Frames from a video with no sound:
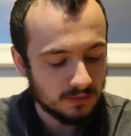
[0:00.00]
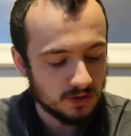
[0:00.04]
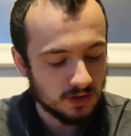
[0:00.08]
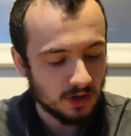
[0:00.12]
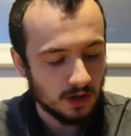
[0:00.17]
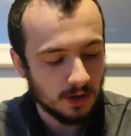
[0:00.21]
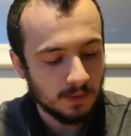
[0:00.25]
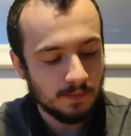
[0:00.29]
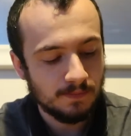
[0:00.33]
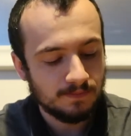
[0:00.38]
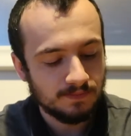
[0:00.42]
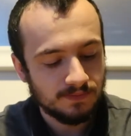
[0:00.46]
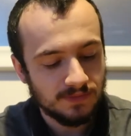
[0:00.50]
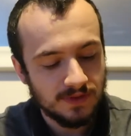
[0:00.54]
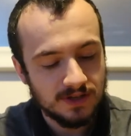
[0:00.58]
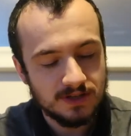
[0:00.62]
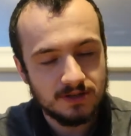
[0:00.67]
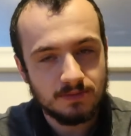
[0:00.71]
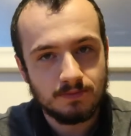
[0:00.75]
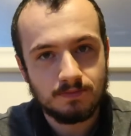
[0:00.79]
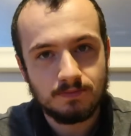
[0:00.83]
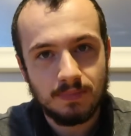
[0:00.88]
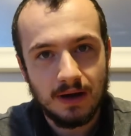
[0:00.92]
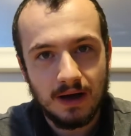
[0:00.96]
So this
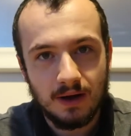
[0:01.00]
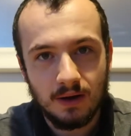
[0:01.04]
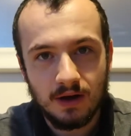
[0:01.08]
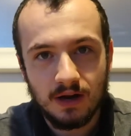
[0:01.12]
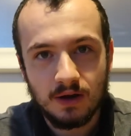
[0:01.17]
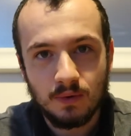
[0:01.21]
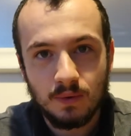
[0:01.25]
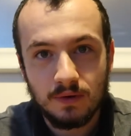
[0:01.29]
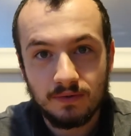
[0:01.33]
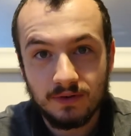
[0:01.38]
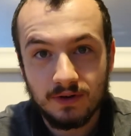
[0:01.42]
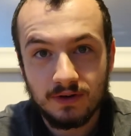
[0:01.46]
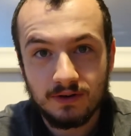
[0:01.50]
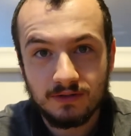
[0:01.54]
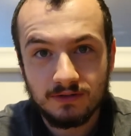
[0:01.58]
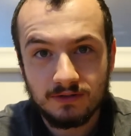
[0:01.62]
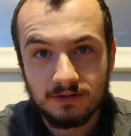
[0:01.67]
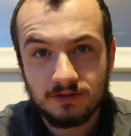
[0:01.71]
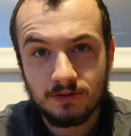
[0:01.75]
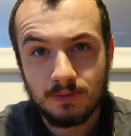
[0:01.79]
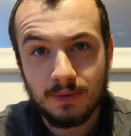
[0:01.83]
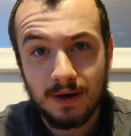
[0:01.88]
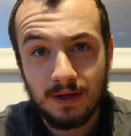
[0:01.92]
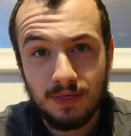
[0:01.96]
is about equivalent
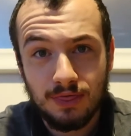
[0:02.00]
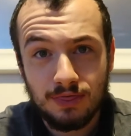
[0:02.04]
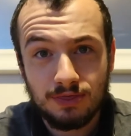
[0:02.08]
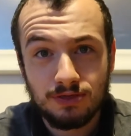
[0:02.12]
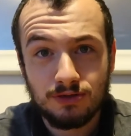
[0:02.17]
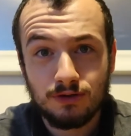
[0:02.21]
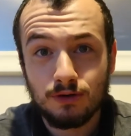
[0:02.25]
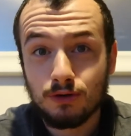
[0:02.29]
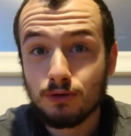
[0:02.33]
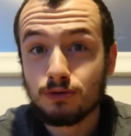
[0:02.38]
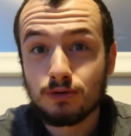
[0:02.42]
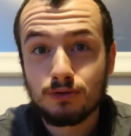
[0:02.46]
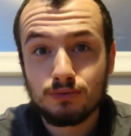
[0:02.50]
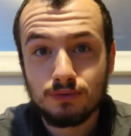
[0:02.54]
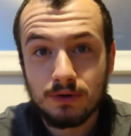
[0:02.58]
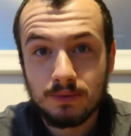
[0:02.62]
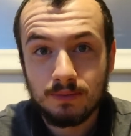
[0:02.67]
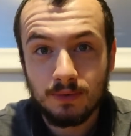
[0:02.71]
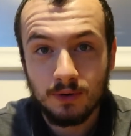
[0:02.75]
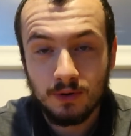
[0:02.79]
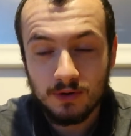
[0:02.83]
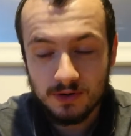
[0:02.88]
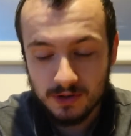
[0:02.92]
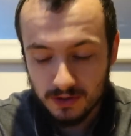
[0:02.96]
to about two to three
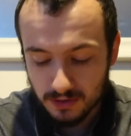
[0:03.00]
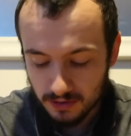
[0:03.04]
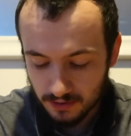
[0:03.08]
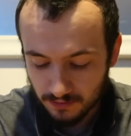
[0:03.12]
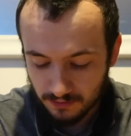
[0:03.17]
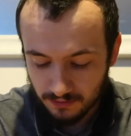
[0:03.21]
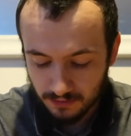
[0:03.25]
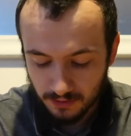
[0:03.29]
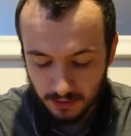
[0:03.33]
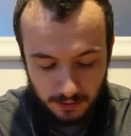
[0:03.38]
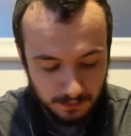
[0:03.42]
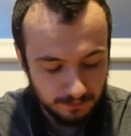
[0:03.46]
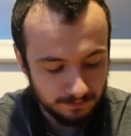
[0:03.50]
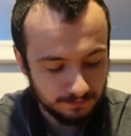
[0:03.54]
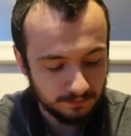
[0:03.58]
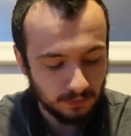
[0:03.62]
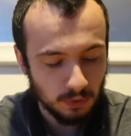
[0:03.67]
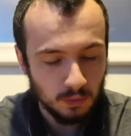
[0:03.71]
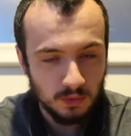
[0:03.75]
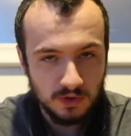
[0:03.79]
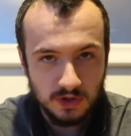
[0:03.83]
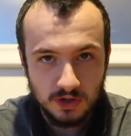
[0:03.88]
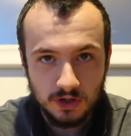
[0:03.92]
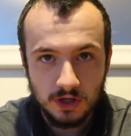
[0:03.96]
portions of fruit
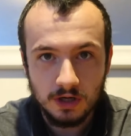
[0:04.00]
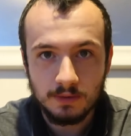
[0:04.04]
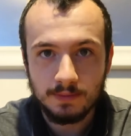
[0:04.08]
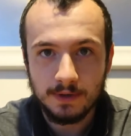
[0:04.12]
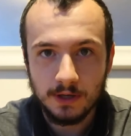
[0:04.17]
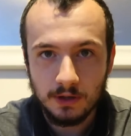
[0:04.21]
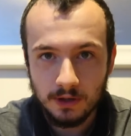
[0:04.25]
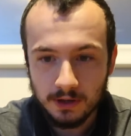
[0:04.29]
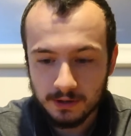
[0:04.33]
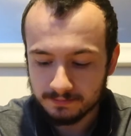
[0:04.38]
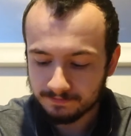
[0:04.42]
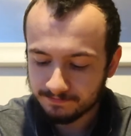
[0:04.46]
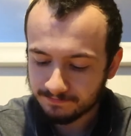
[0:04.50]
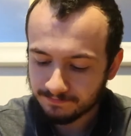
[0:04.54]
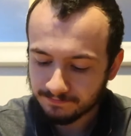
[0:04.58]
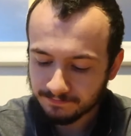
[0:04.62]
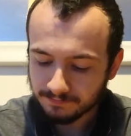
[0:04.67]
which is going to be good.